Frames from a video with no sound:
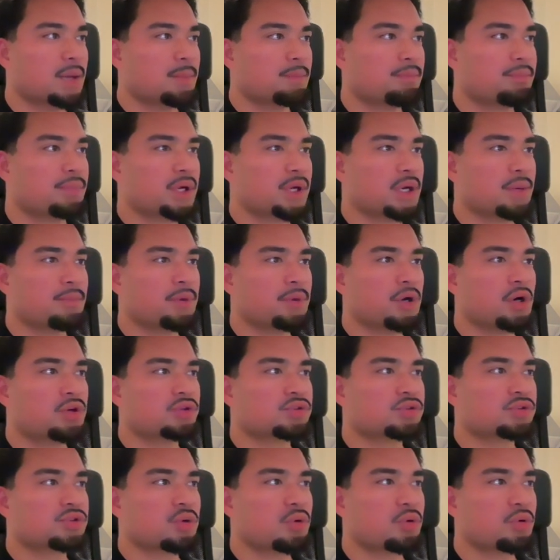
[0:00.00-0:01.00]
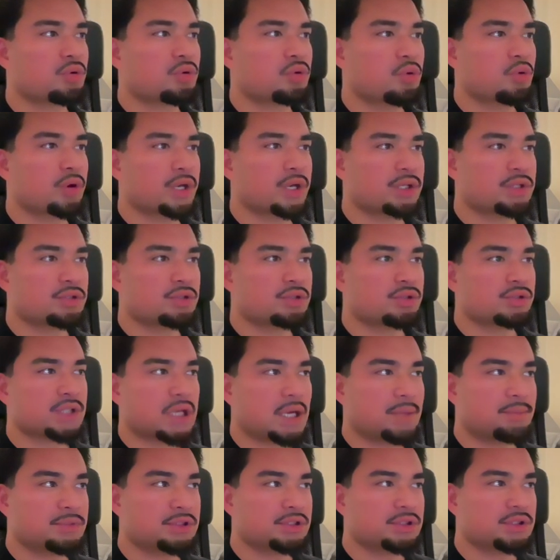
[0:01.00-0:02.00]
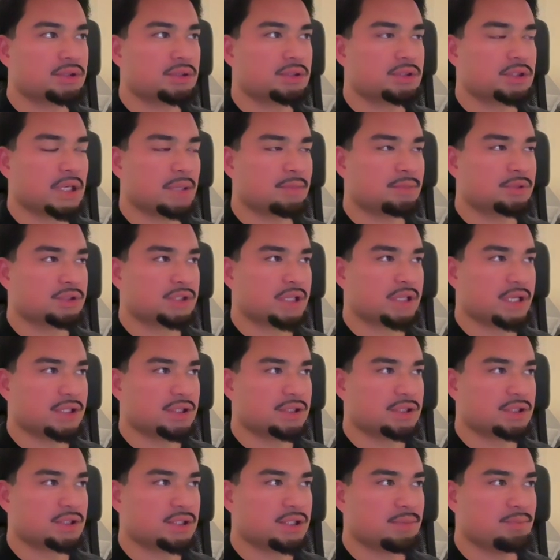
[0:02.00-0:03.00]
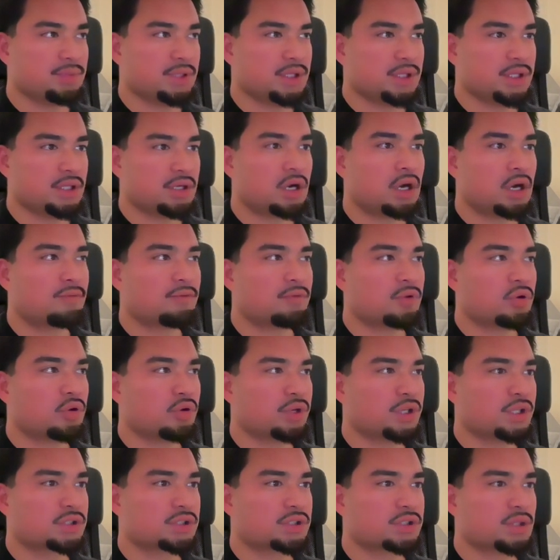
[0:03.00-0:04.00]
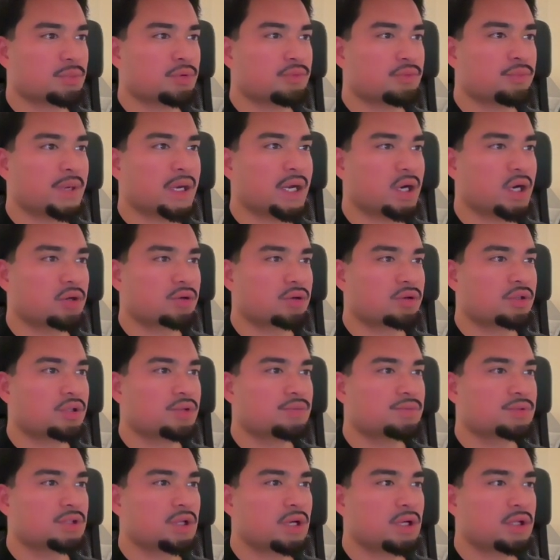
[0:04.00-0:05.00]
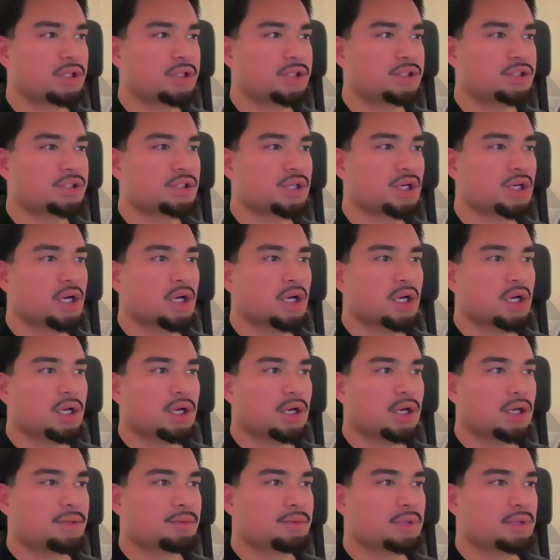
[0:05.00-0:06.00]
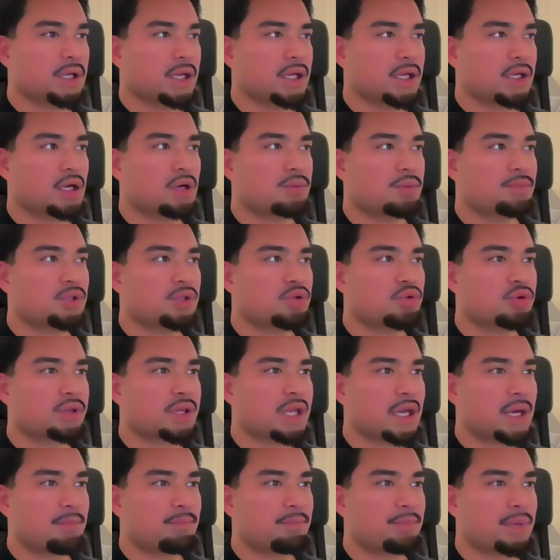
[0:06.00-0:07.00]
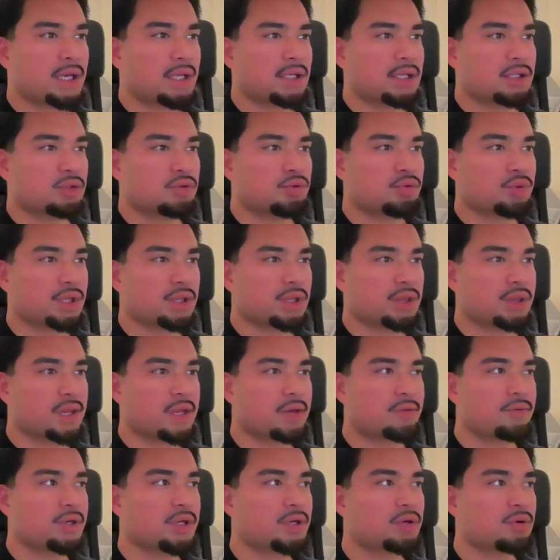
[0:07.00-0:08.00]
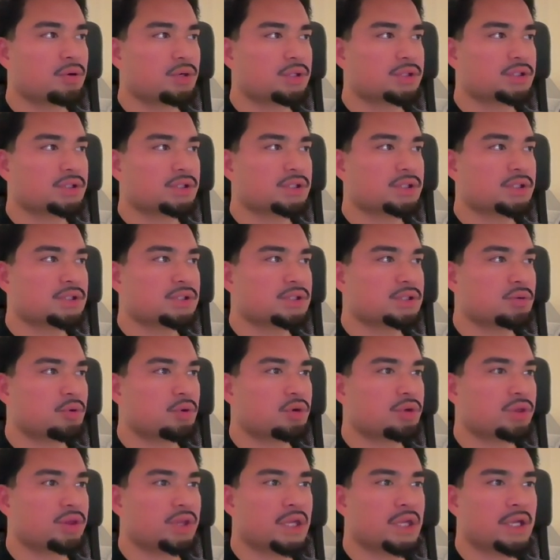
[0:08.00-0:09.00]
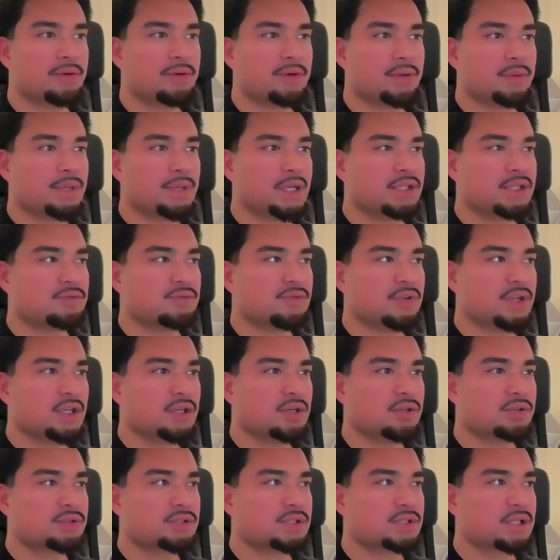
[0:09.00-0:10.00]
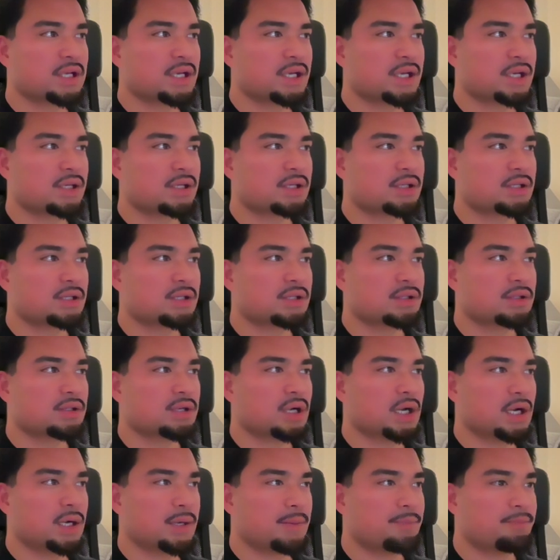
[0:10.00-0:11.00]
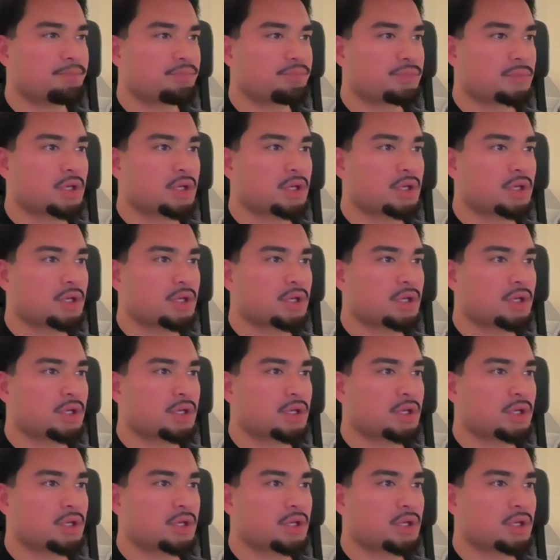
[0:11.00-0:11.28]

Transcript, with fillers: but i'm also going to sim- simultaneously be offloading some of my algorithms knowledge and i'll be doing that by doing theory courses or theory based videos like um,